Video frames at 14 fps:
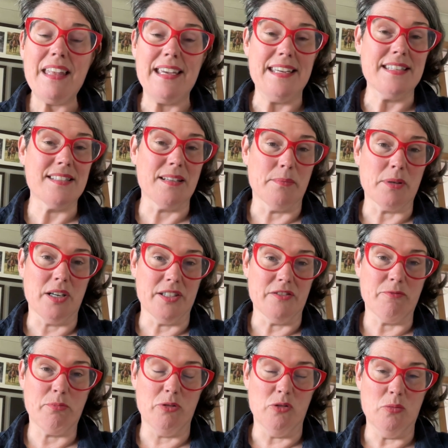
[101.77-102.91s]
is some kind
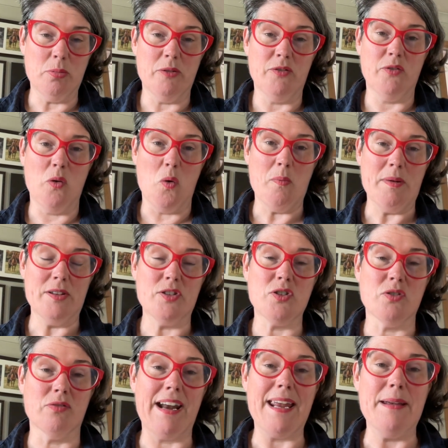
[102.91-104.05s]
of poor performance,
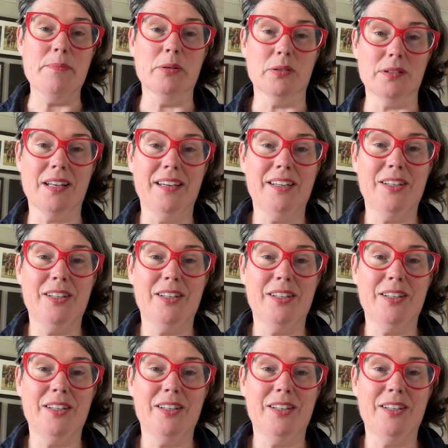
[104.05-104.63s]
you're able